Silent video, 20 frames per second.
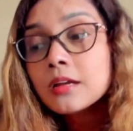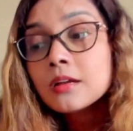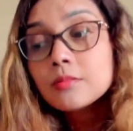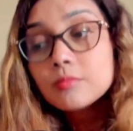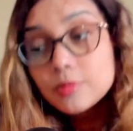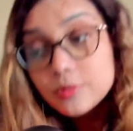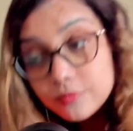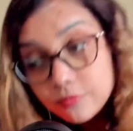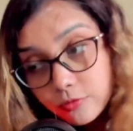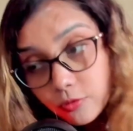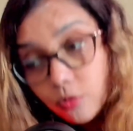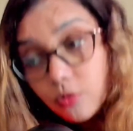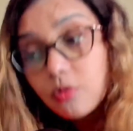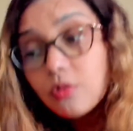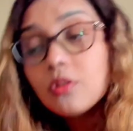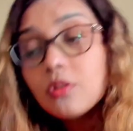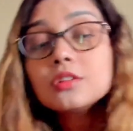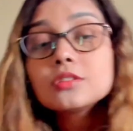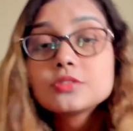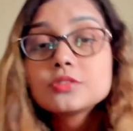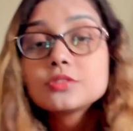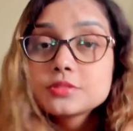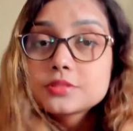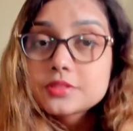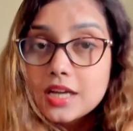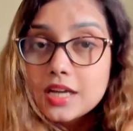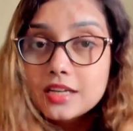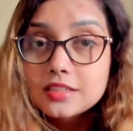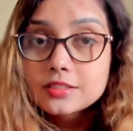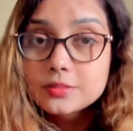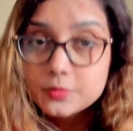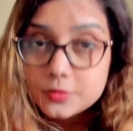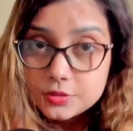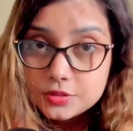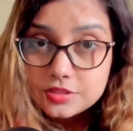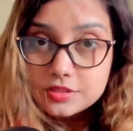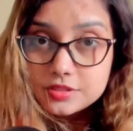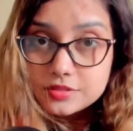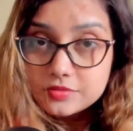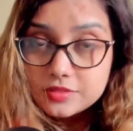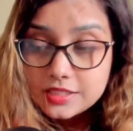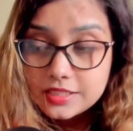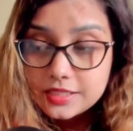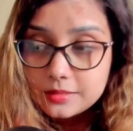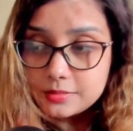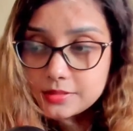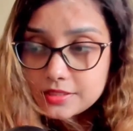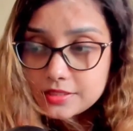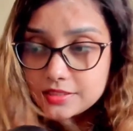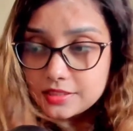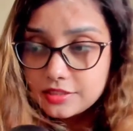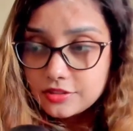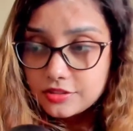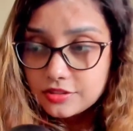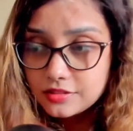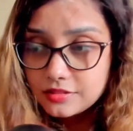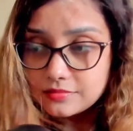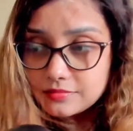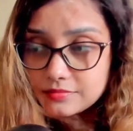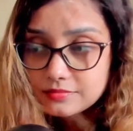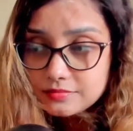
before you start the process of rehabilitation.